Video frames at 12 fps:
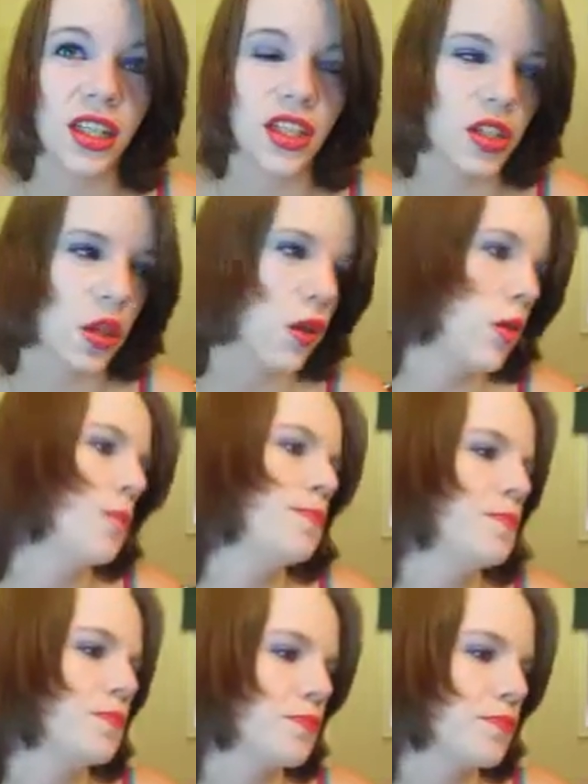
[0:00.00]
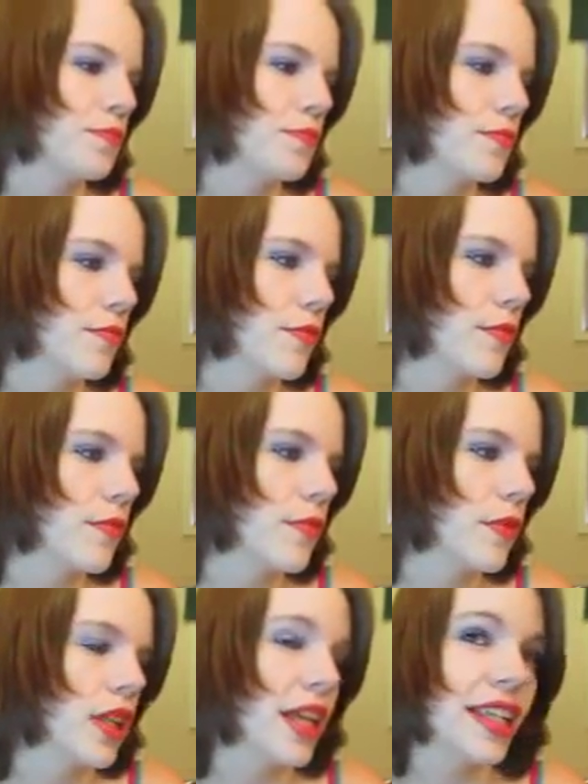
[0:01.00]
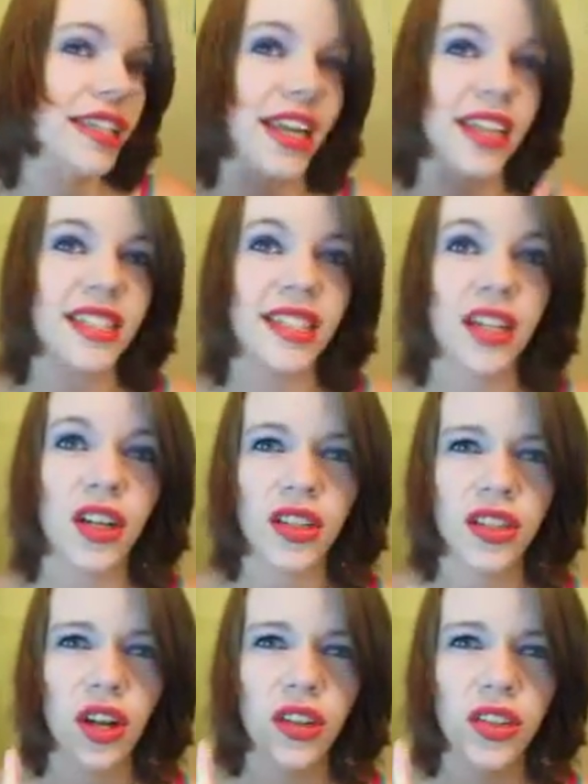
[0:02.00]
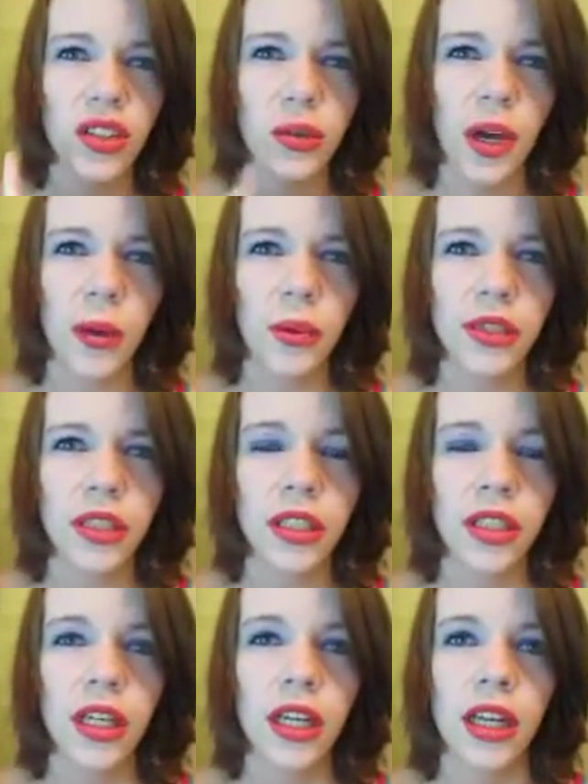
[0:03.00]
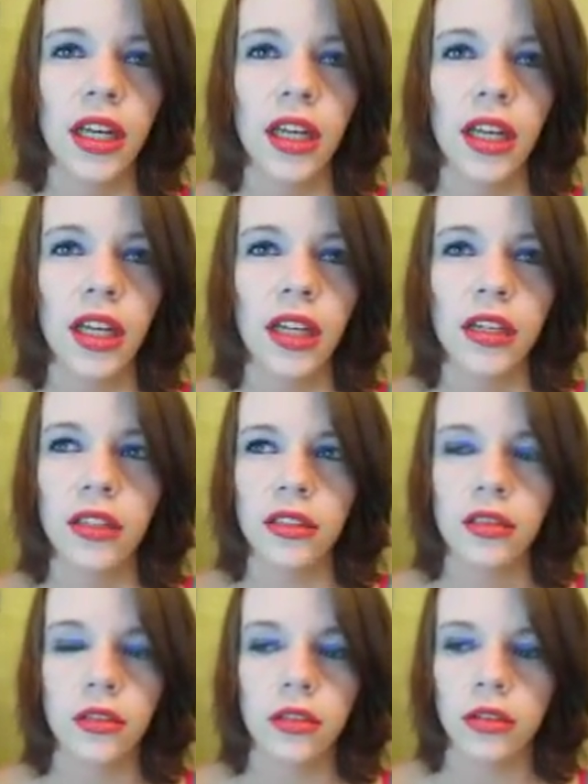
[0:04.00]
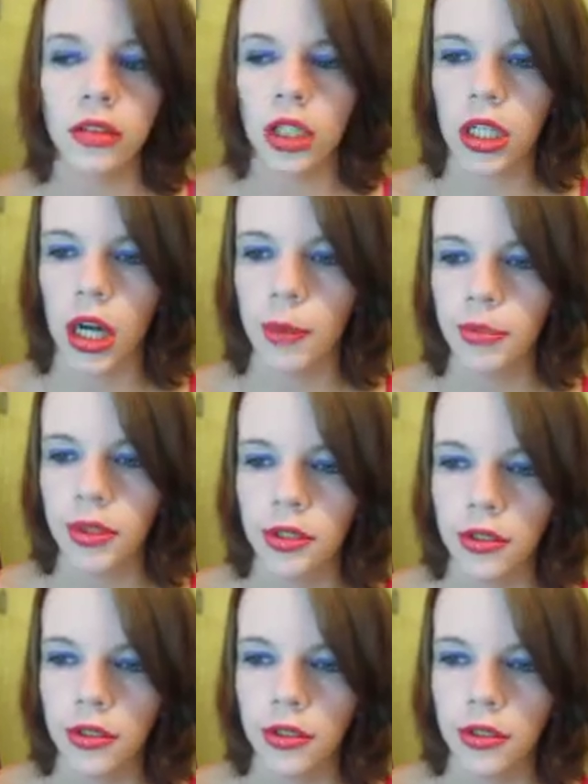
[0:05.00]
So yes, there's also, I would look up